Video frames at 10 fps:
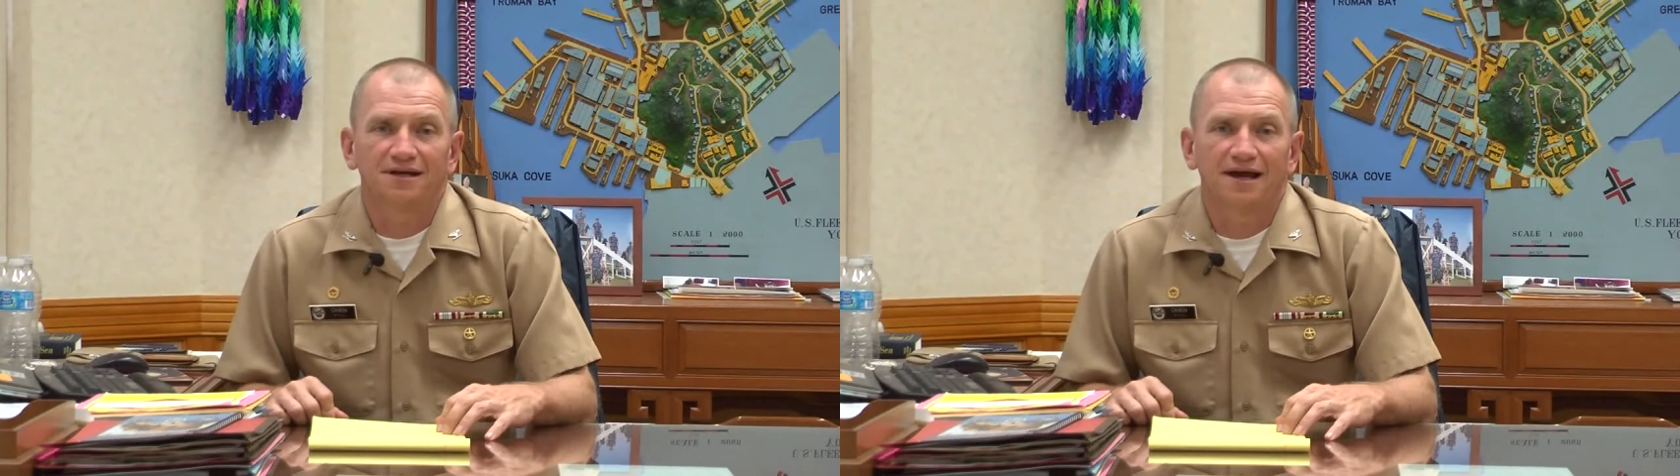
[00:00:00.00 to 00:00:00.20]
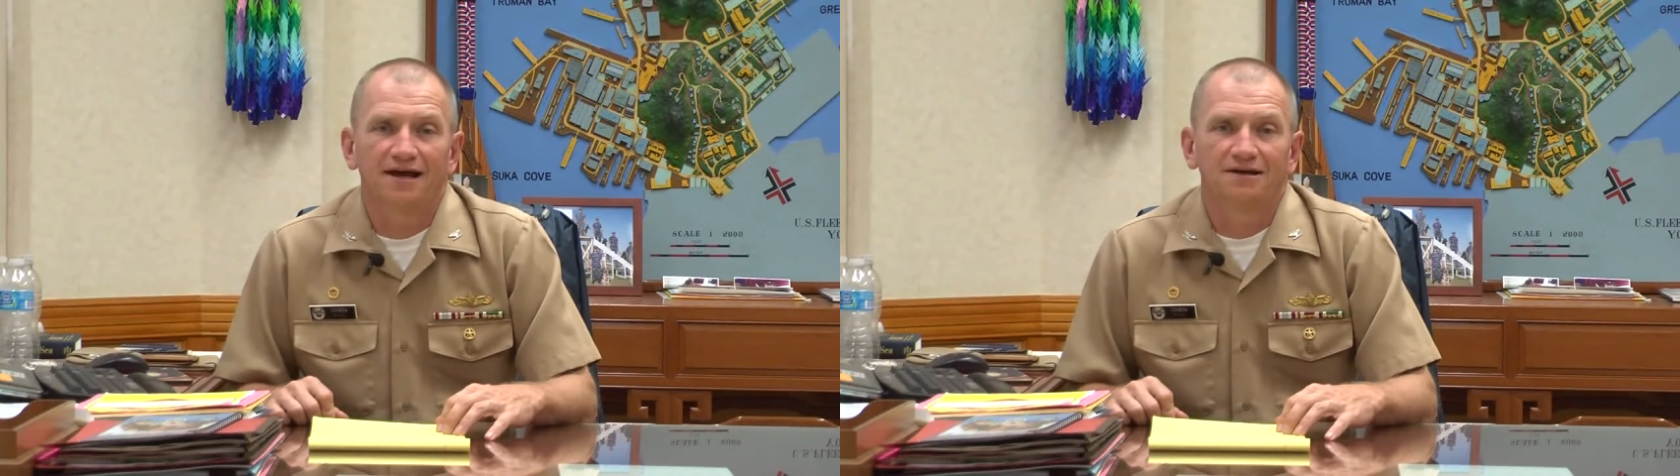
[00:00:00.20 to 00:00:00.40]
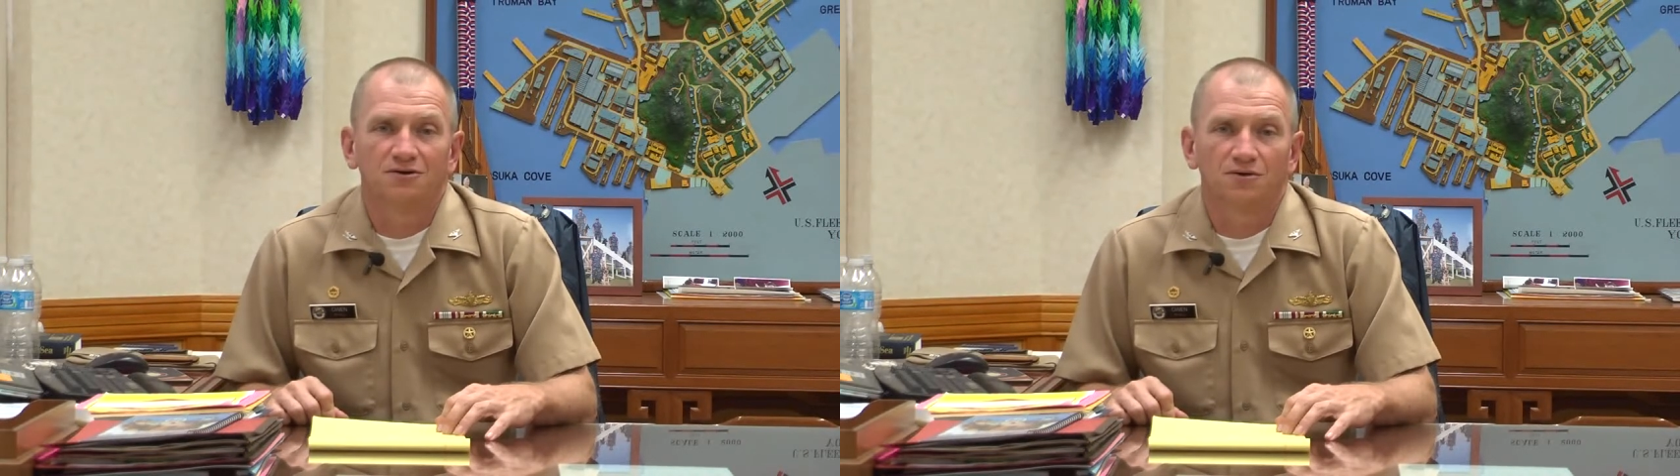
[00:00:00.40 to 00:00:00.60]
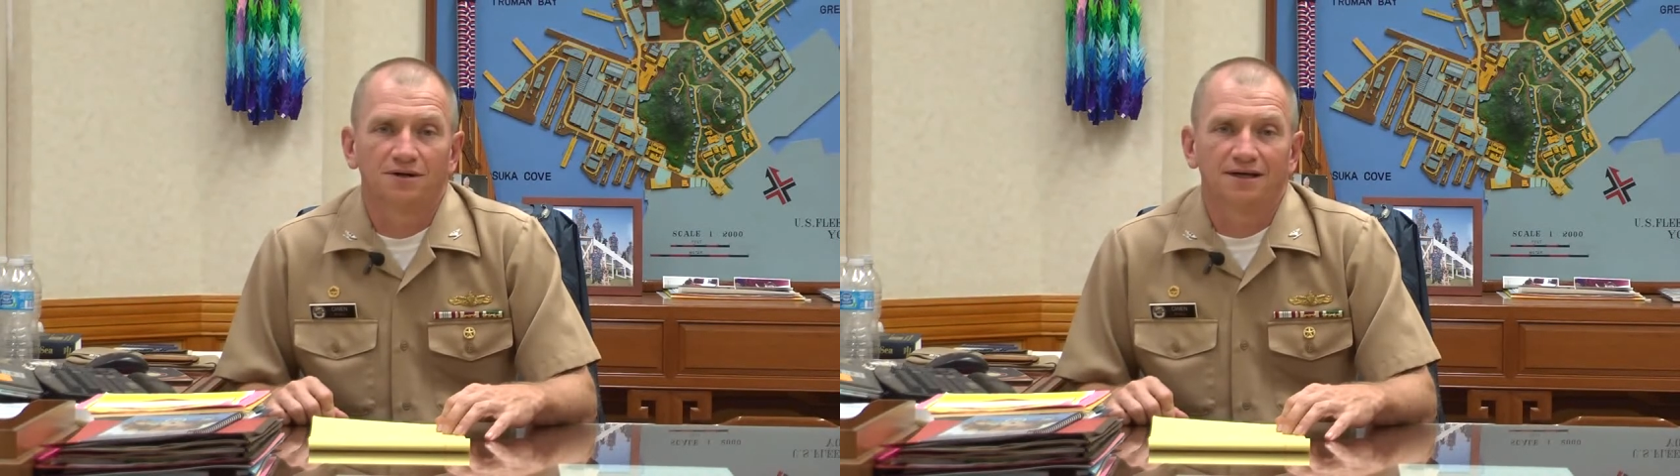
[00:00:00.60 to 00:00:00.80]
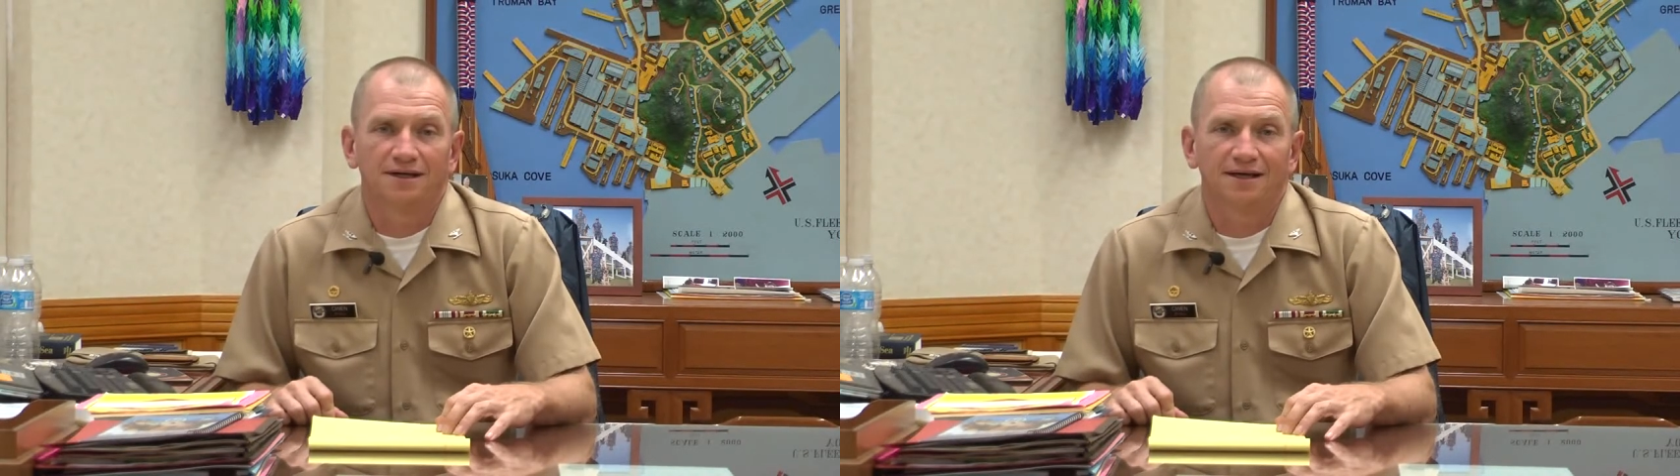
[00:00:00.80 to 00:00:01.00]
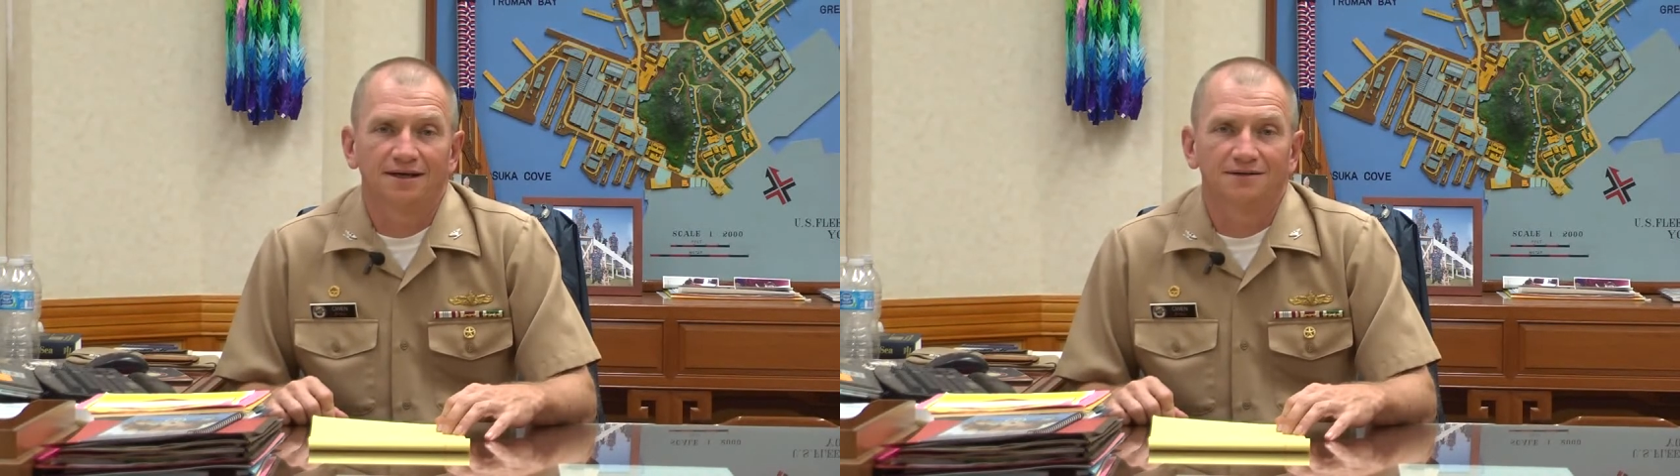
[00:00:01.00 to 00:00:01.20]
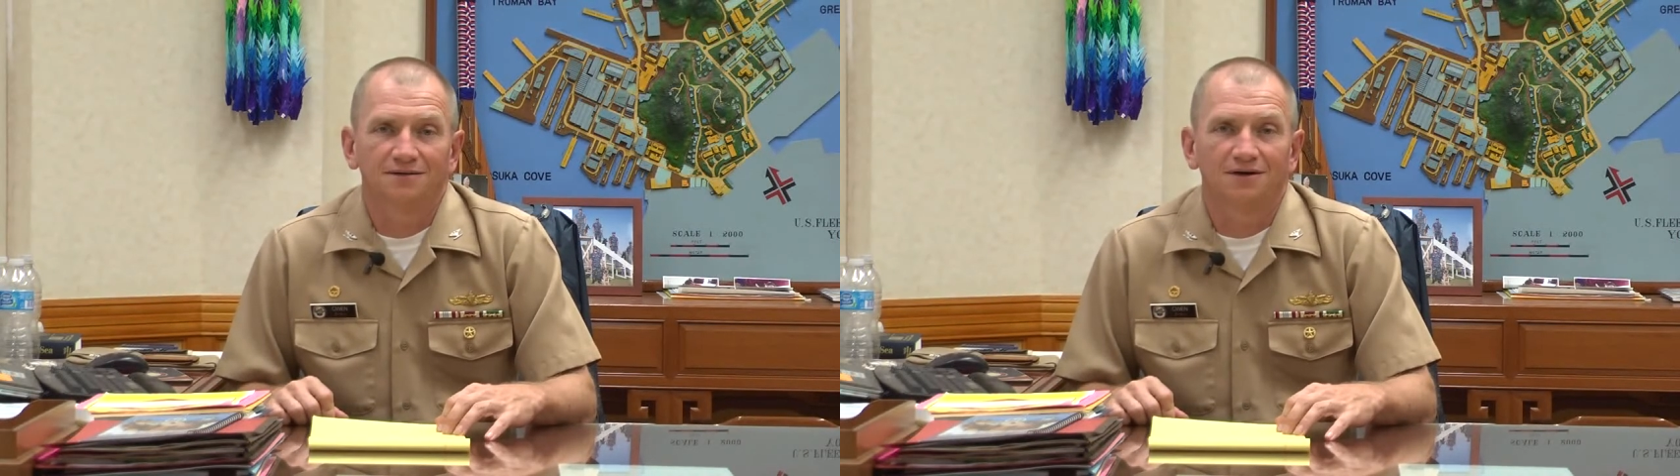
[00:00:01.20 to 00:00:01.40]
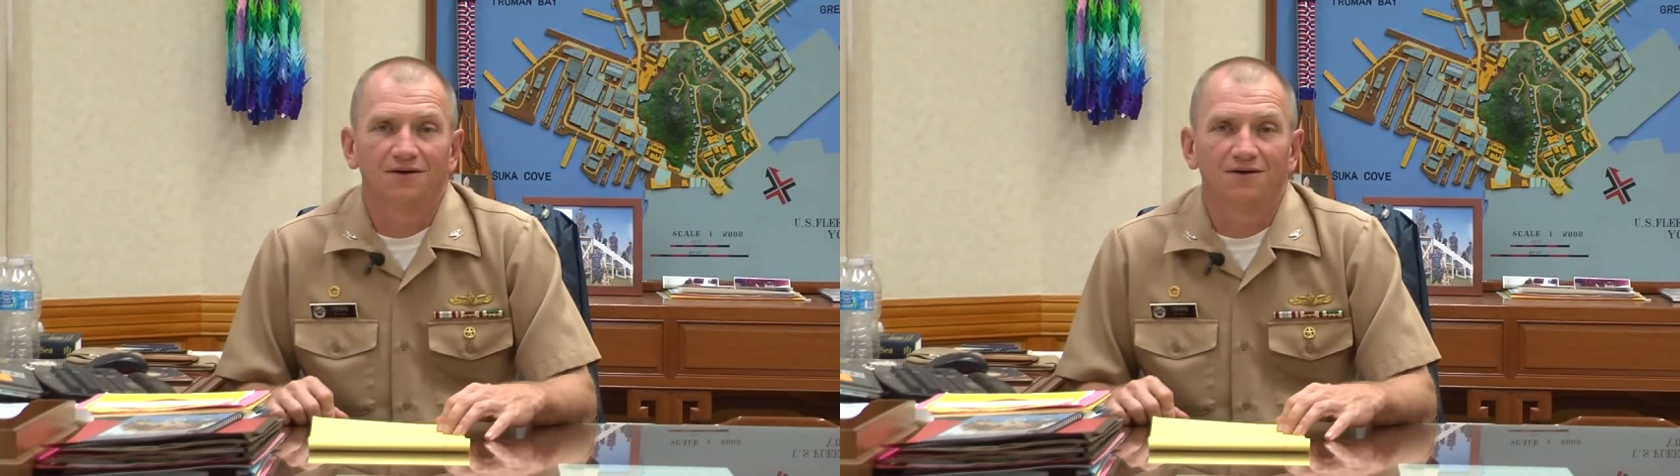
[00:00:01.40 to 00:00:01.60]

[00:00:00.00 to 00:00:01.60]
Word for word: category again, all,